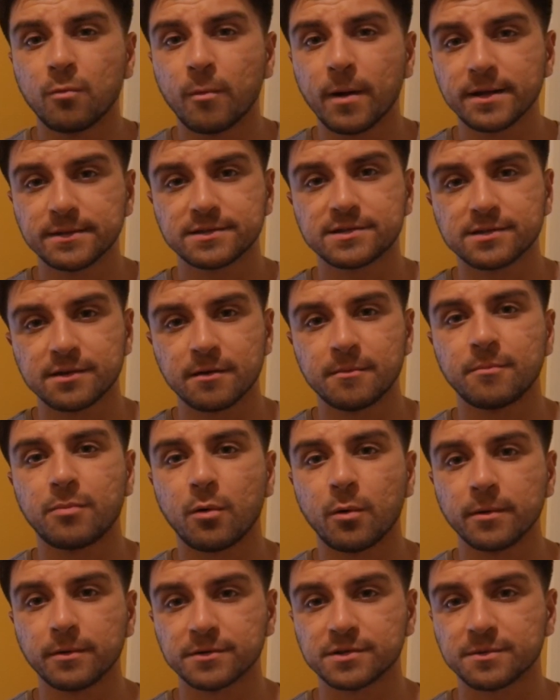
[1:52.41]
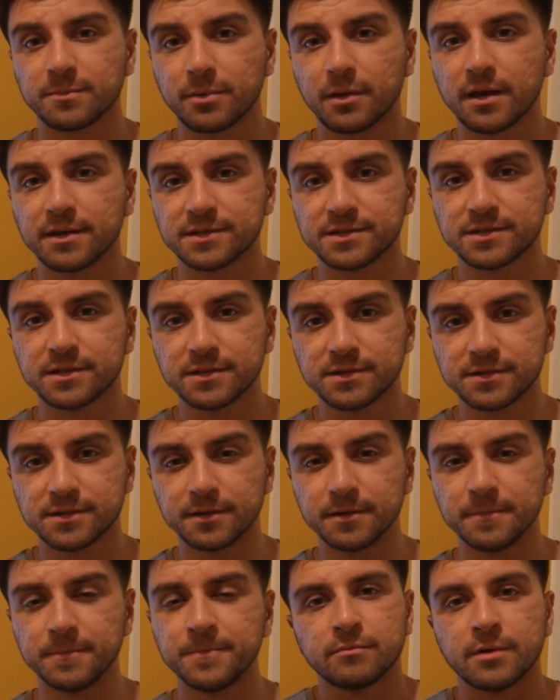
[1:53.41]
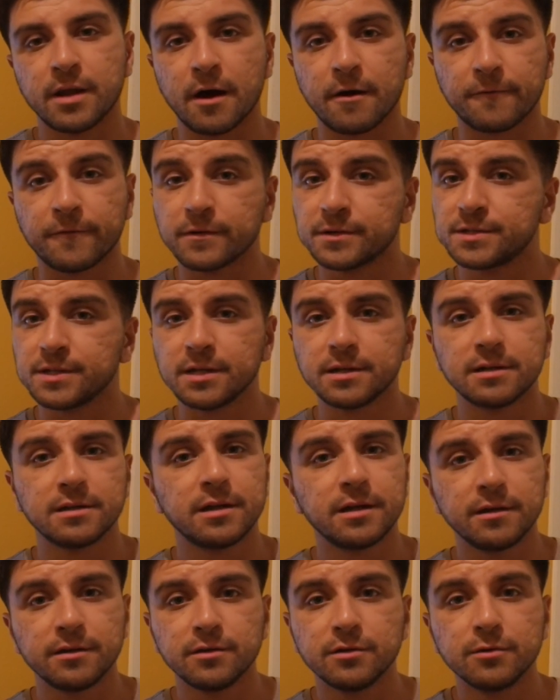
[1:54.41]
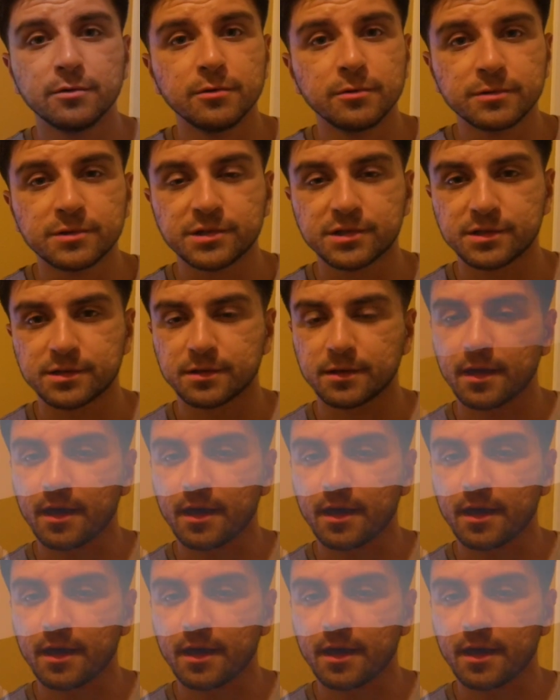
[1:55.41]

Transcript: wet sump oil supply system. Now, for day-to-day use,